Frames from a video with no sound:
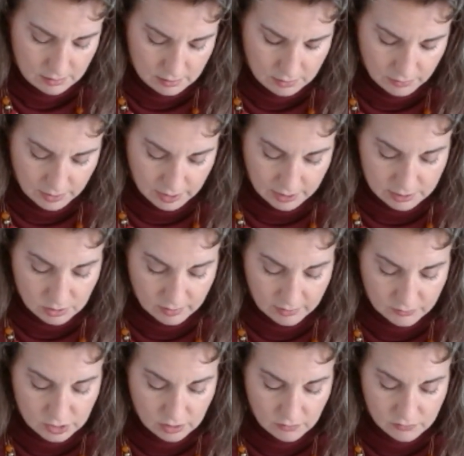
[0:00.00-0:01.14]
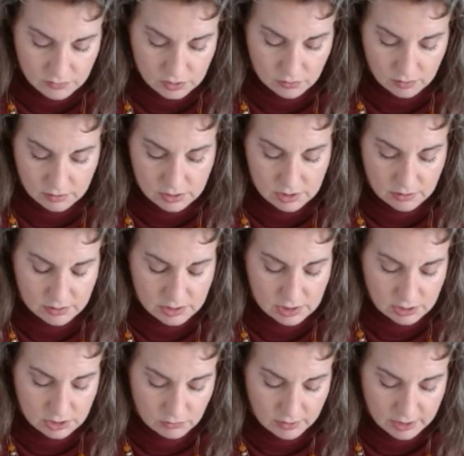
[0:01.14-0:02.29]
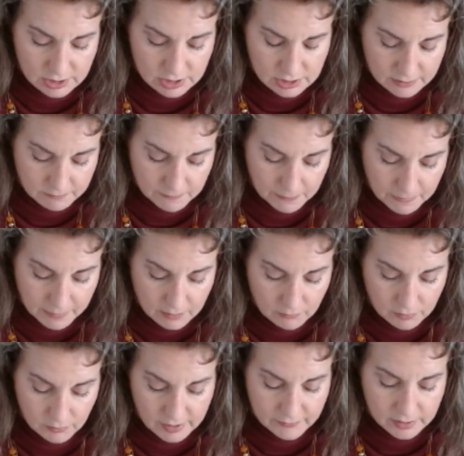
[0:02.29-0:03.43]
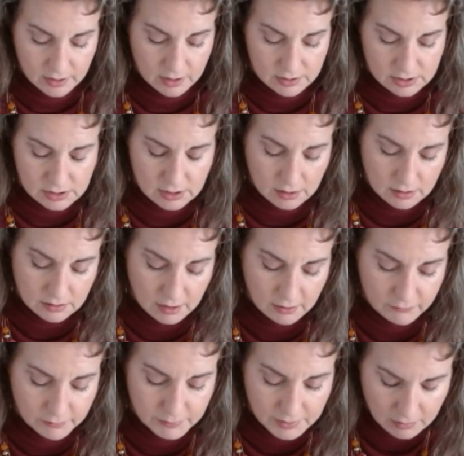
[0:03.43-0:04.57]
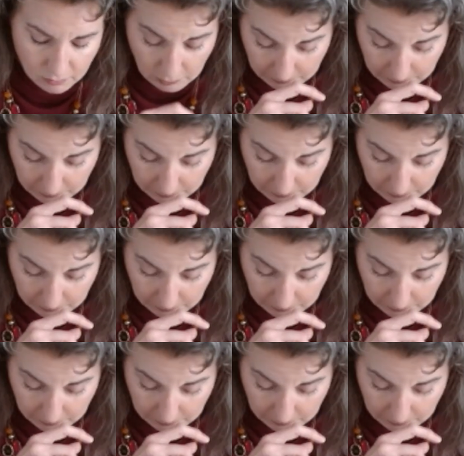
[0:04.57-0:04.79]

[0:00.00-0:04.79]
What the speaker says: Okay, so we have Two of Swords. So the situation, when we have a stuck Knight of Pentacles, or